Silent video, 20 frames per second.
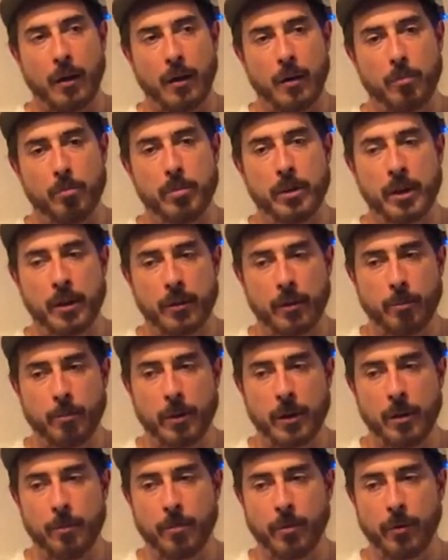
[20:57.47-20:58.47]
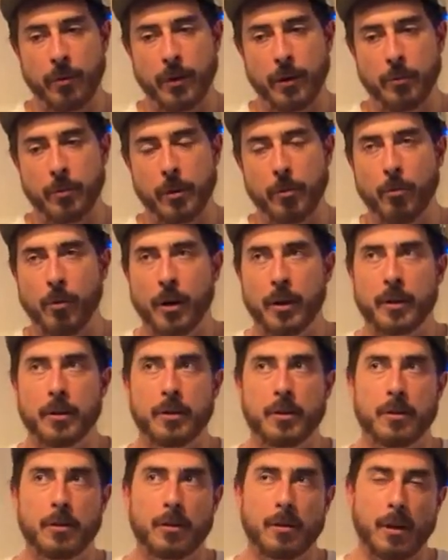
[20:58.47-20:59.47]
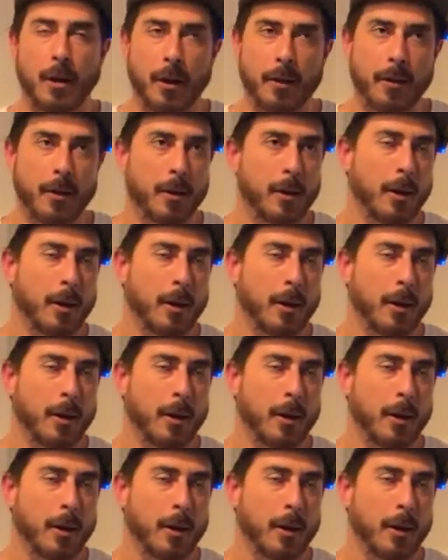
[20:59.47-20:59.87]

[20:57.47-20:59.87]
being the people that we want. I think